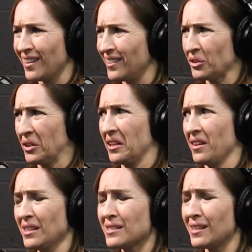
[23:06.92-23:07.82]
And you're like,
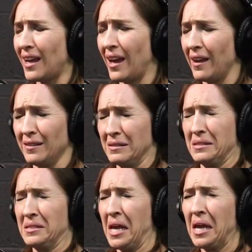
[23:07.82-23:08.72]
that's
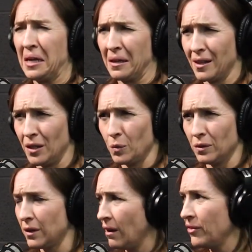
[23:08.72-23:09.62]
insane that you would
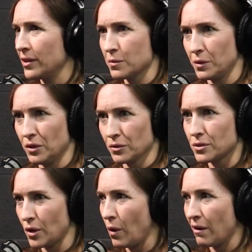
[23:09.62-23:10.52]
love this when you're
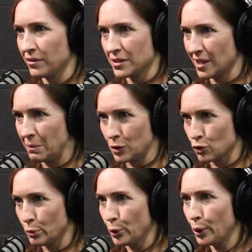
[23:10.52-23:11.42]
so obviously
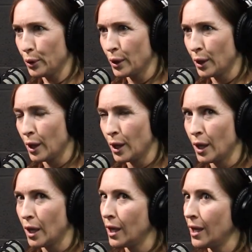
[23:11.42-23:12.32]
miserable.
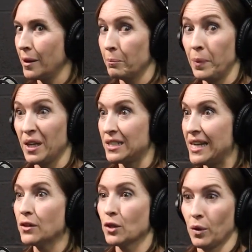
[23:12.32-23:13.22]
But
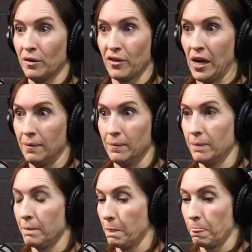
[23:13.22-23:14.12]
take their word for it.
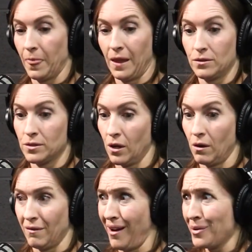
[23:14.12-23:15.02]
And just
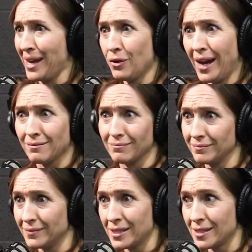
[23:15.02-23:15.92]
go, okay, great.
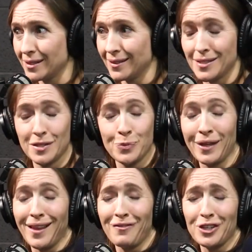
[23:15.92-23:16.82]
This is what
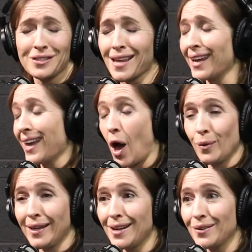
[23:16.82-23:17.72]
love looks like.
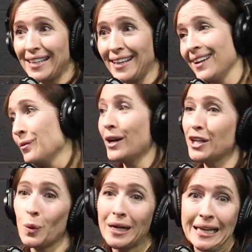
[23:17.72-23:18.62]
Okie dokie. What do
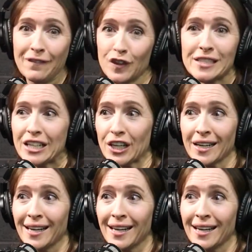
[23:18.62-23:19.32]
you want to eat for dinner?